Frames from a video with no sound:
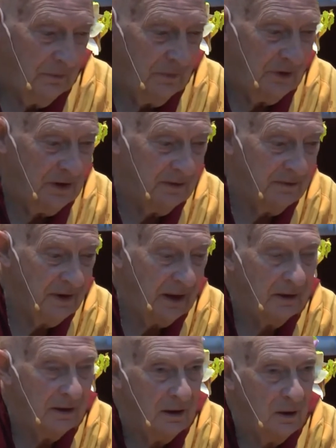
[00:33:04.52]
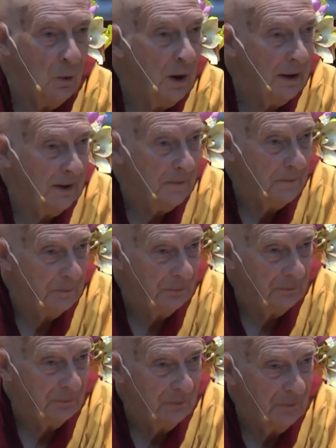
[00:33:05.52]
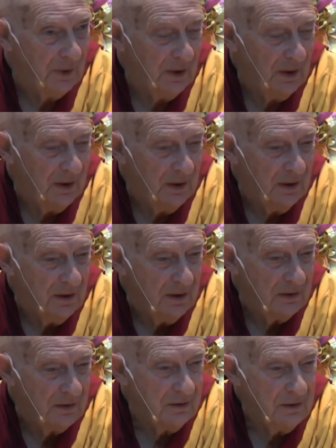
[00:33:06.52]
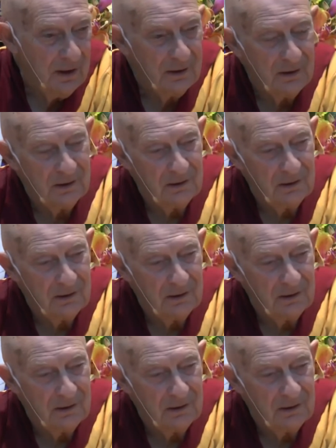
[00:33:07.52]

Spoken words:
invader away. So now,